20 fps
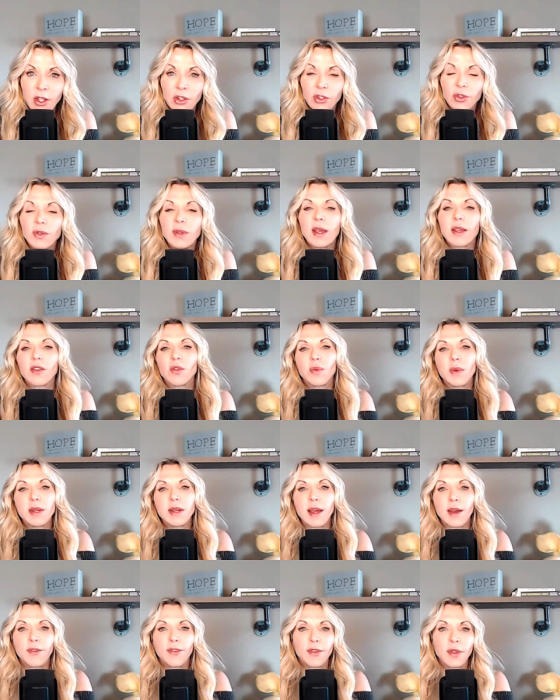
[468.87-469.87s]
So, yes, we
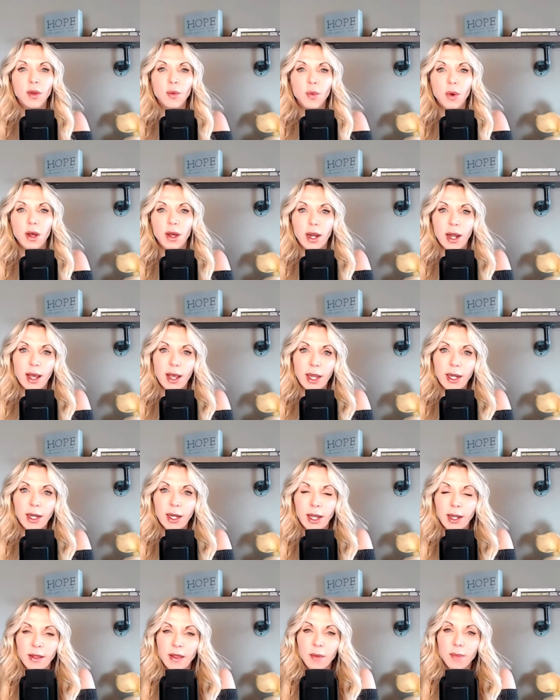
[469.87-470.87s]
definitely want
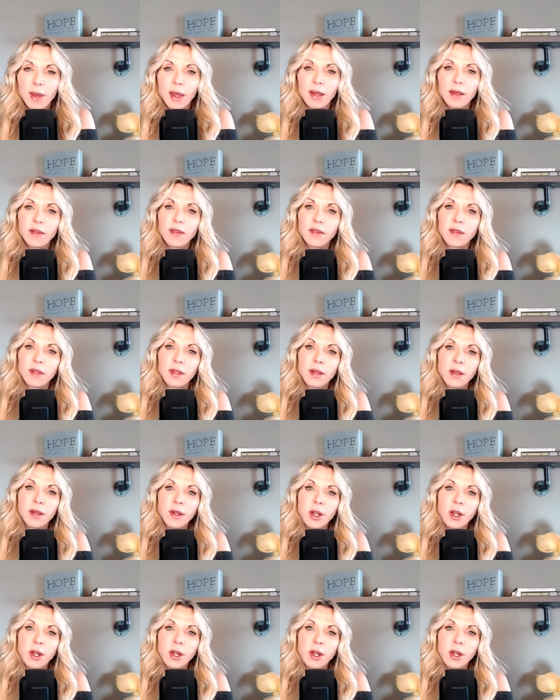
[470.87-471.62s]
iodine in the mix.